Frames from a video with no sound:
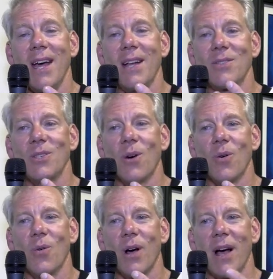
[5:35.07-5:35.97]
And
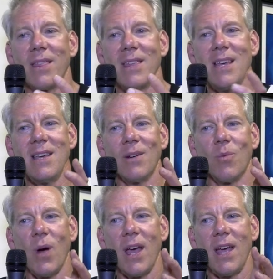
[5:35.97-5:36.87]
so I think in a
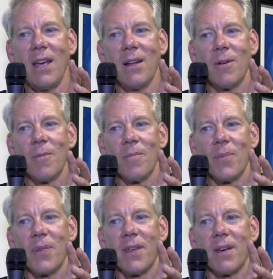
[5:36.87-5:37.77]
way,
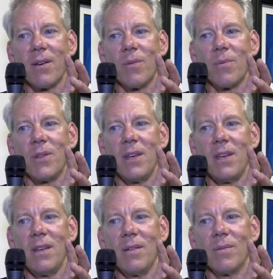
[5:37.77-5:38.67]

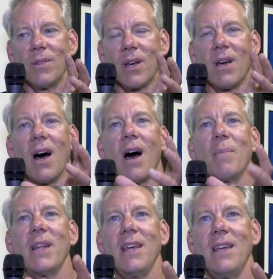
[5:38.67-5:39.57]
the
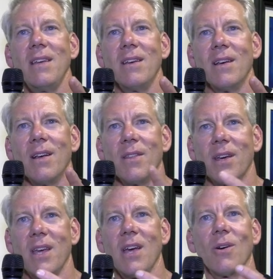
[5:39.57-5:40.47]
comedy, the
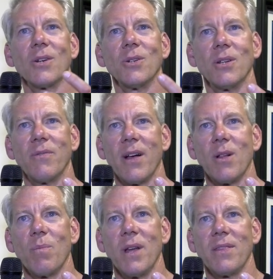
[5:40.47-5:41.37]
character
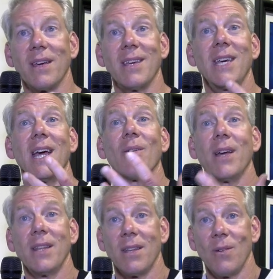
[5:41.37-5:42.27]
development, the
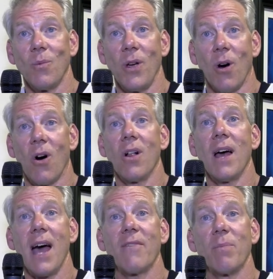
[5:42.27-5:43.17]
caring that we all
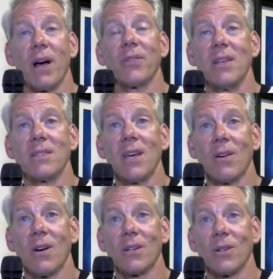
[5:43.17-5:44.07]
have about these
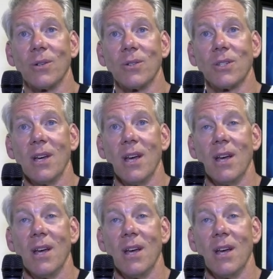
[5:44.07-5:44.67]
characters,